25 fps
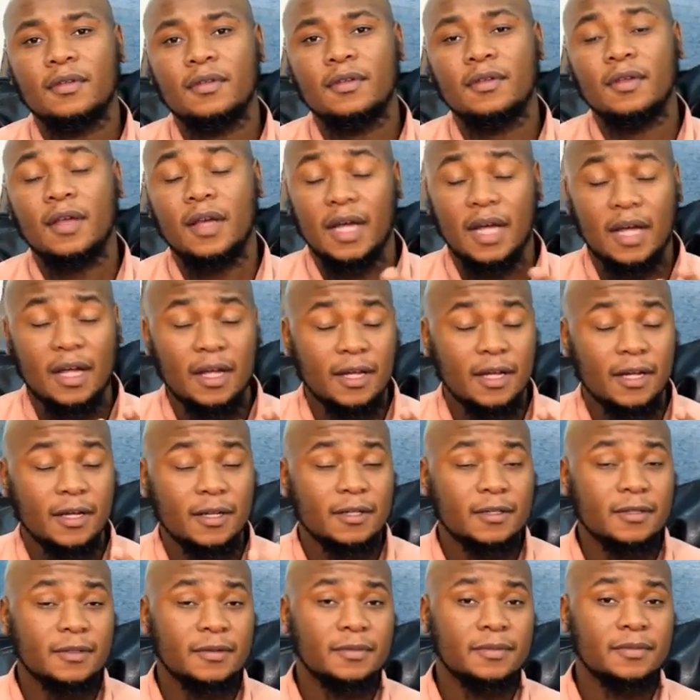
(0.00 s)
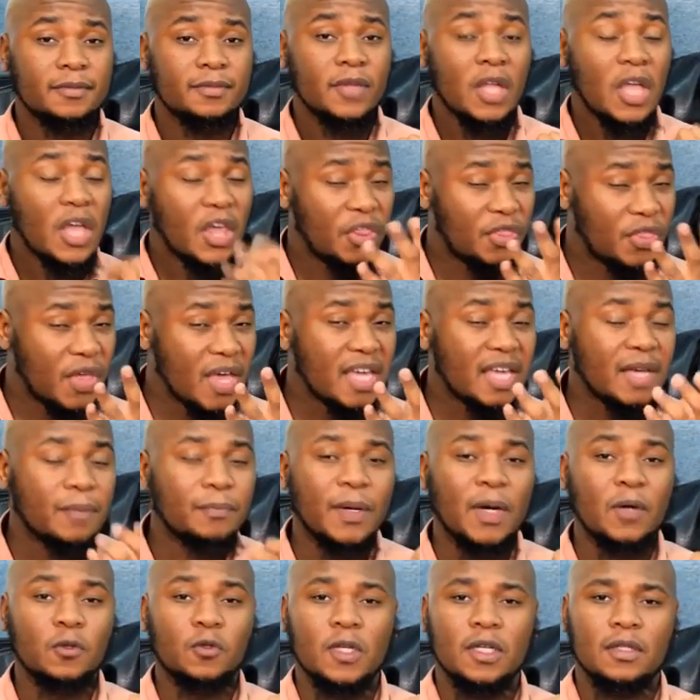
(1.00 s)
Huh? Think
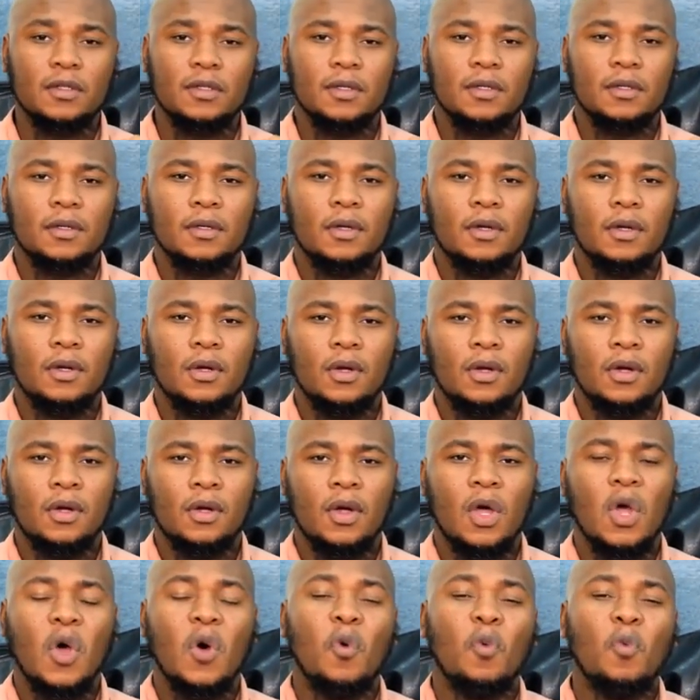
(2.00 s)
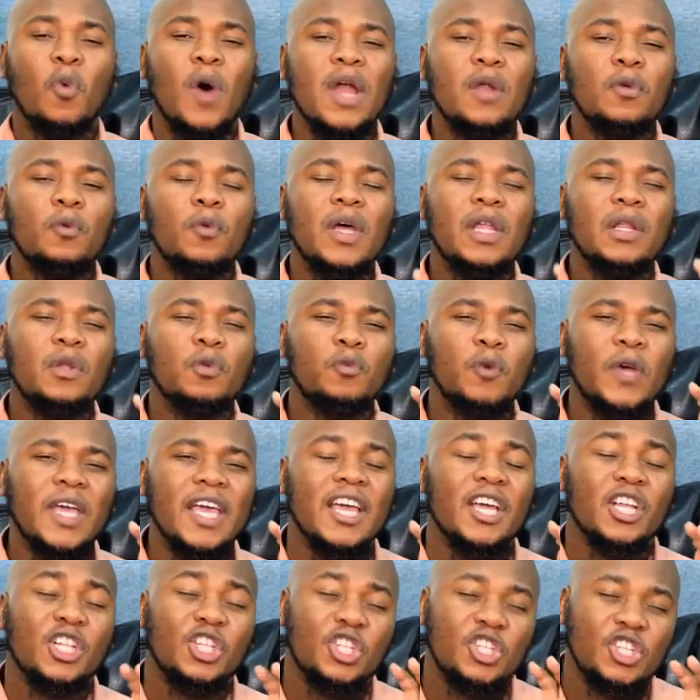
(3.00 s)
about it. When will
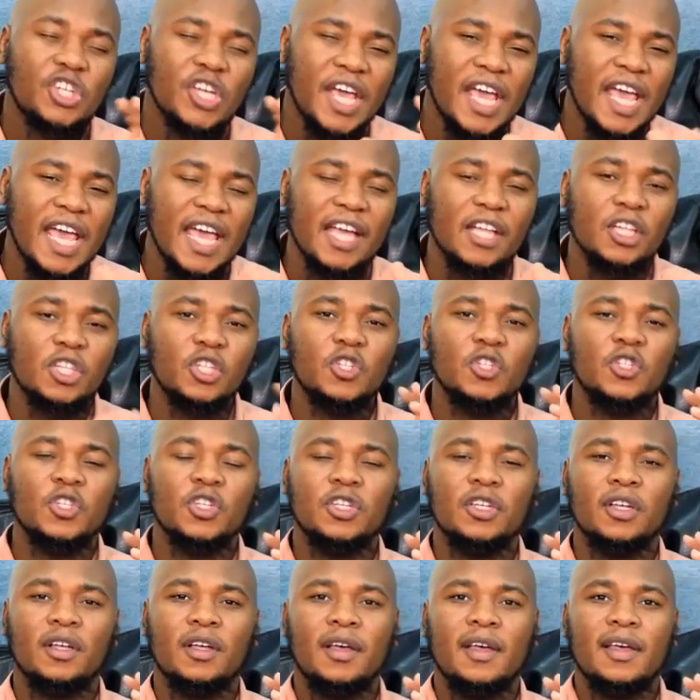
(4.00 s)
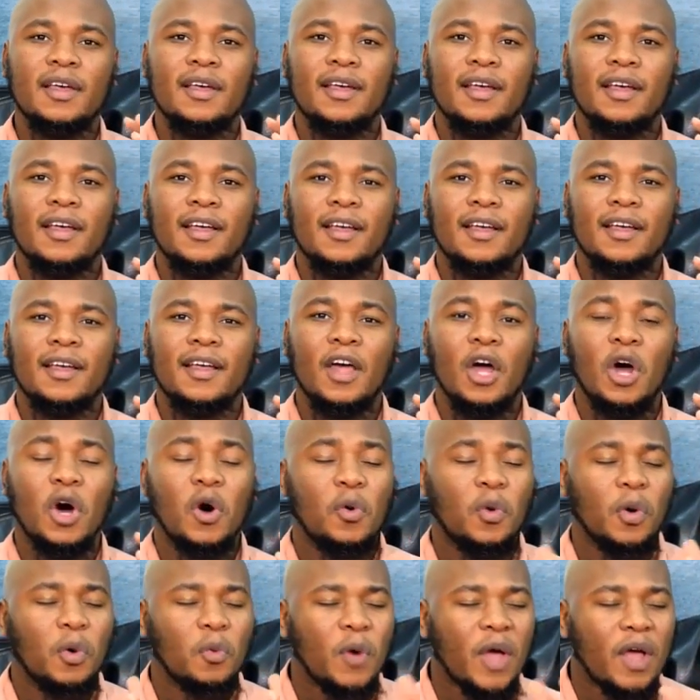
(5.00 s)
we change
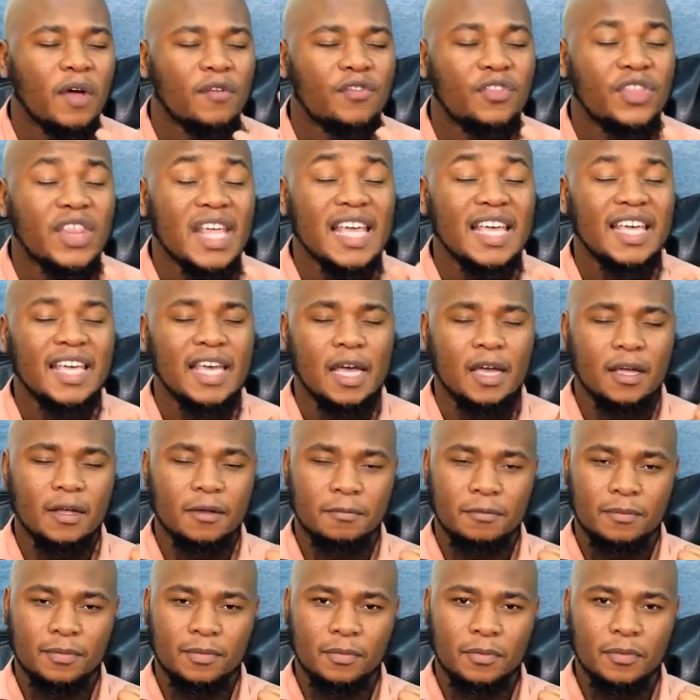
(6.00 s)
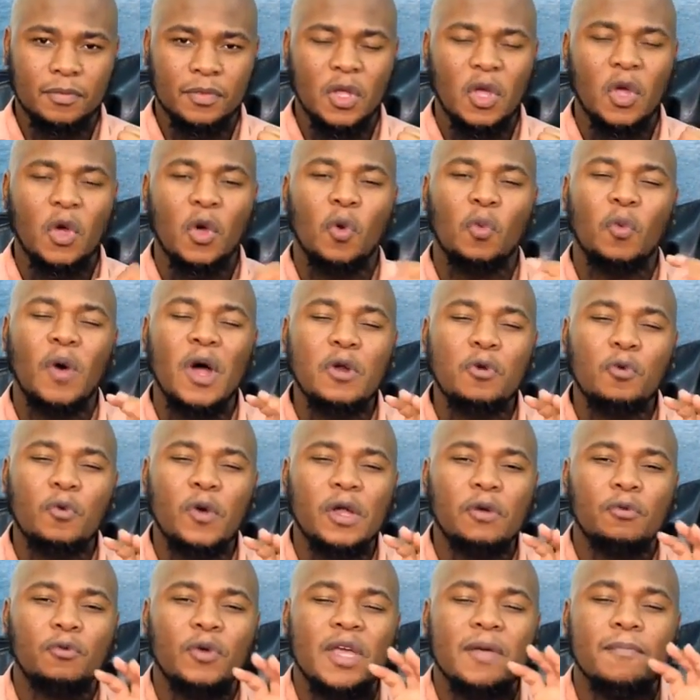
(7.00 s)
our way of thinking? When will
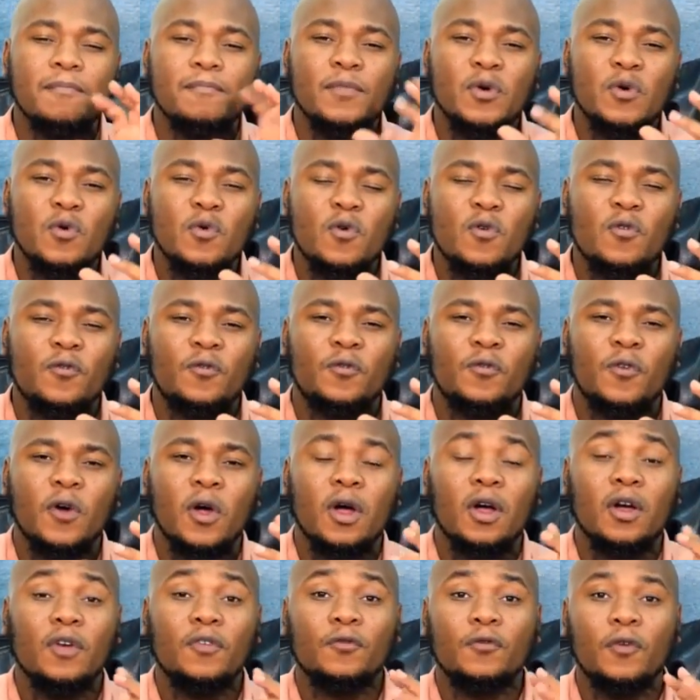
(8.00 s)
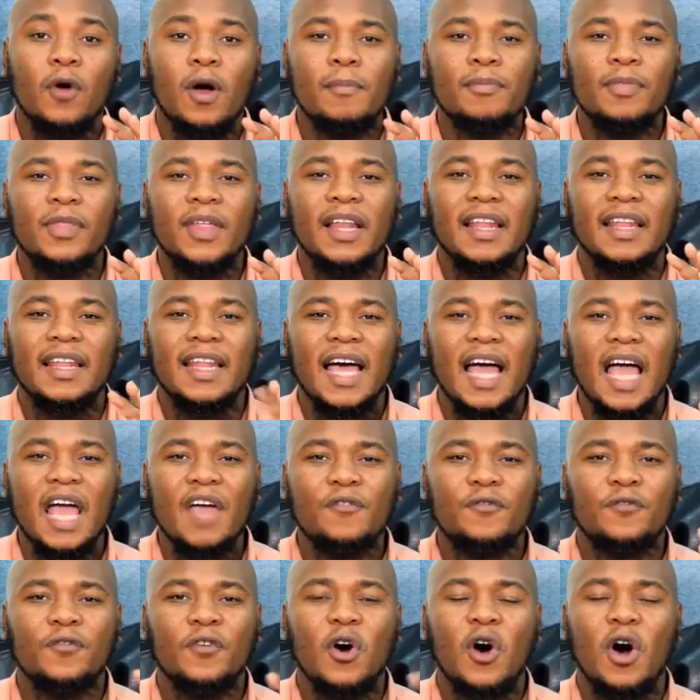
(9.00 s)
we move from the
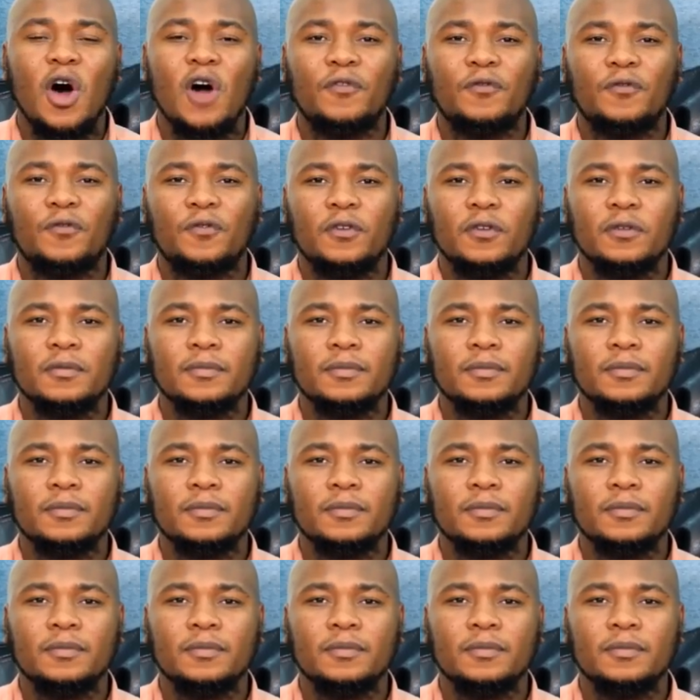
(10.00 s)
life of